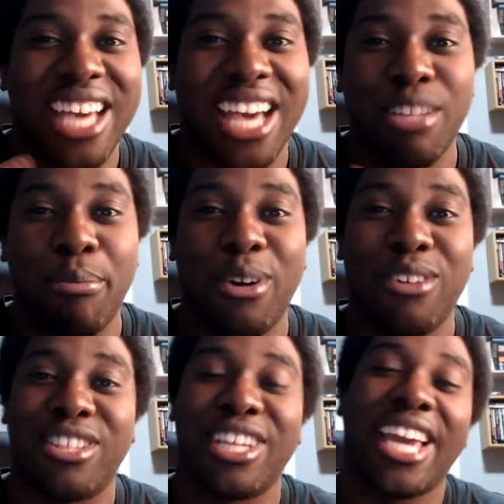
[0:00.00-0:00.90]
as
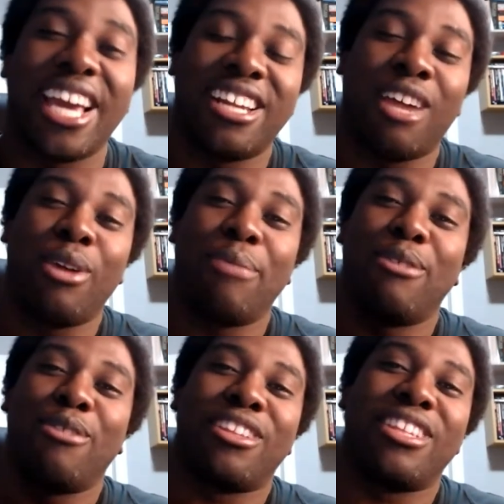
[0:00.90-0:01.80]
opposed to Canada. We've
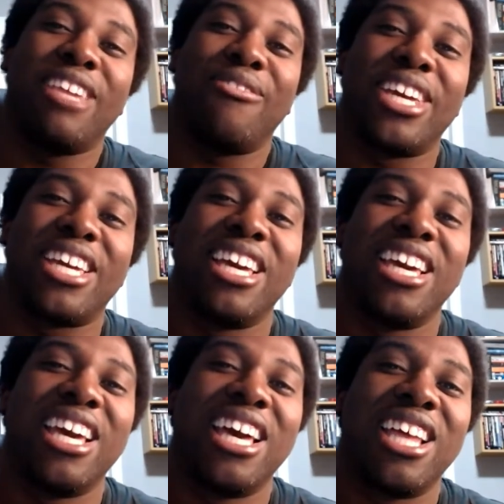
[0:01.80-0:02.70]
been receiving
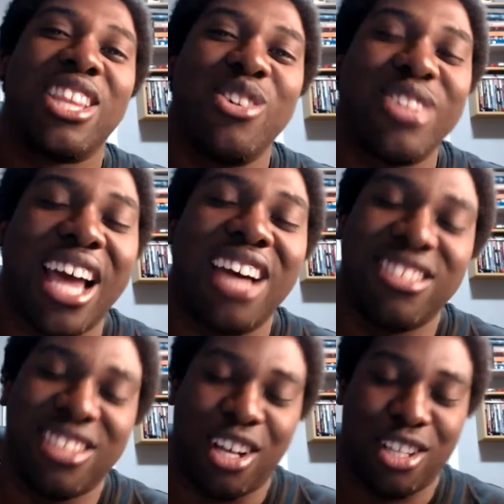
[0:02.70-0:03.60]

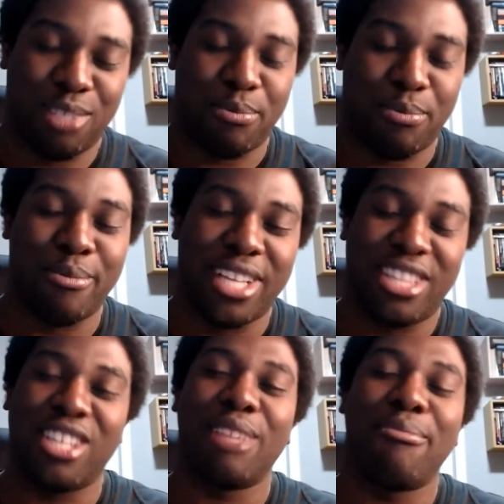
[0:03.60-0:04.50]
$2,000 per month.
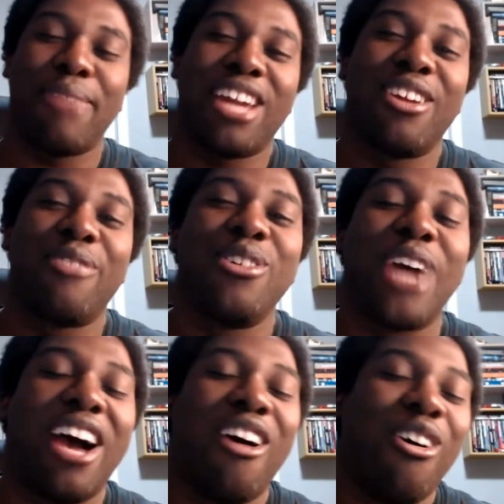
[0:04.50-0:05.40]
Doesn't matter if
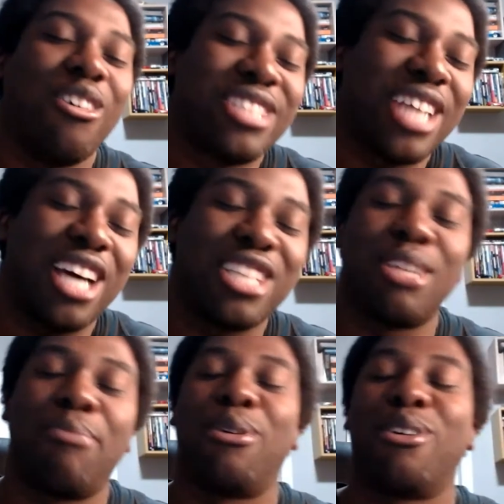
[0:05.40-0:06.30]
you owe child
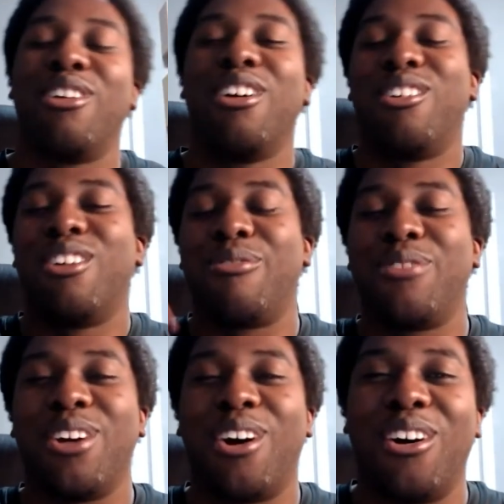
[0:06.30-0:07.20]
support or if
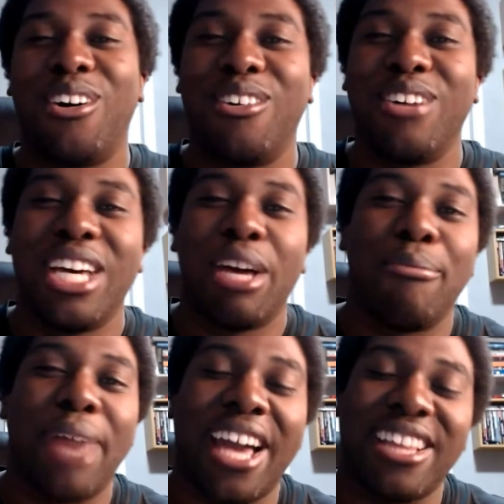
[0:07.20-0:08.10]
you owe
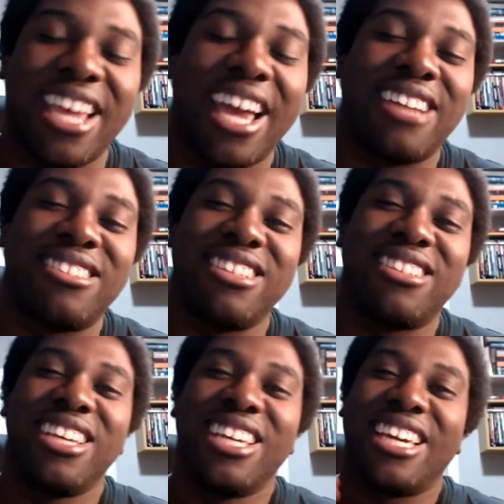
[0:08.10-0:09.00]
back
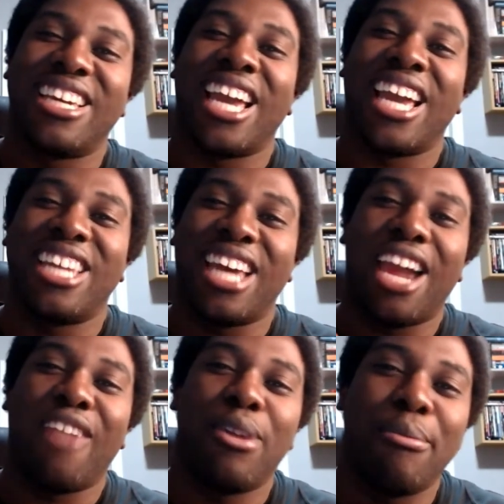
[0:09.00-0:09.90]
taxes. In Canada,
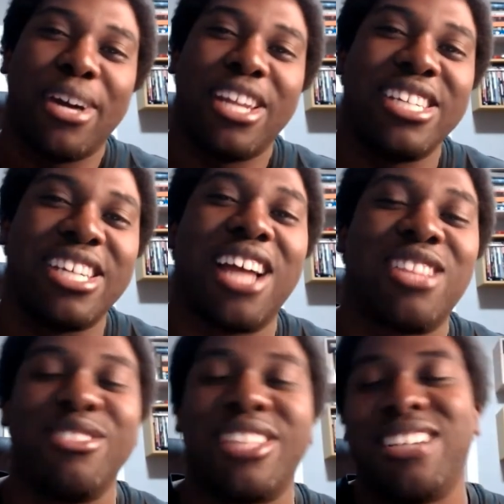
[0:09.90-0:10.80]
everybody
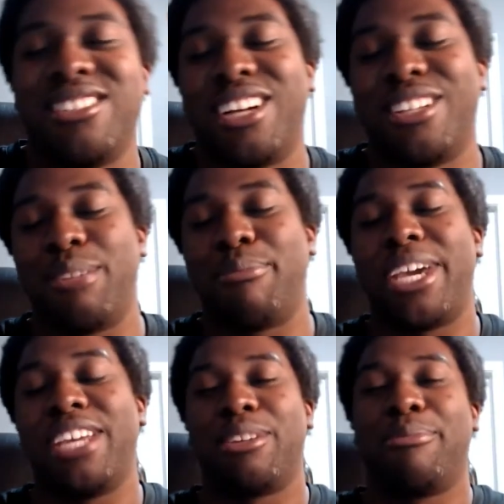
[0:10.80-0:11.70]
got $2,000 to
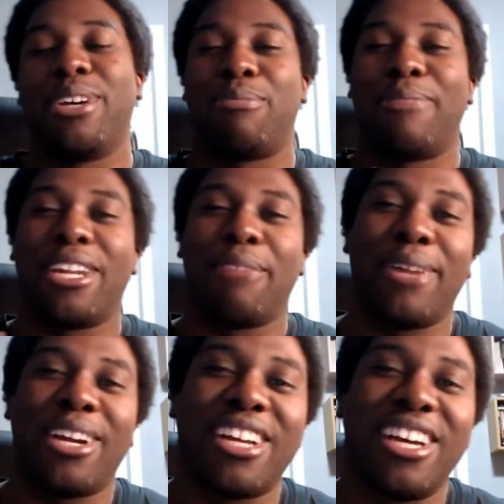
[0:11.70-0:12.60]
pay their bills. But in
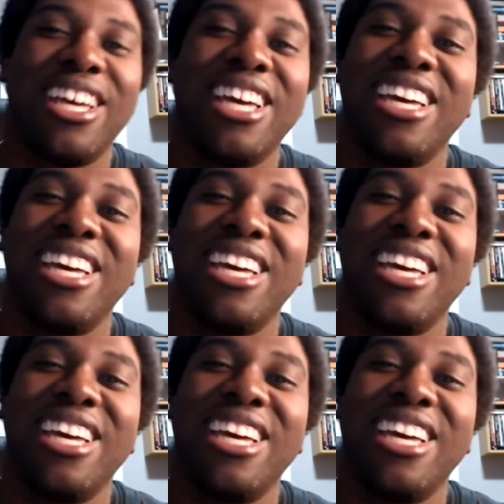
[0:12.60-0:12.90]
America,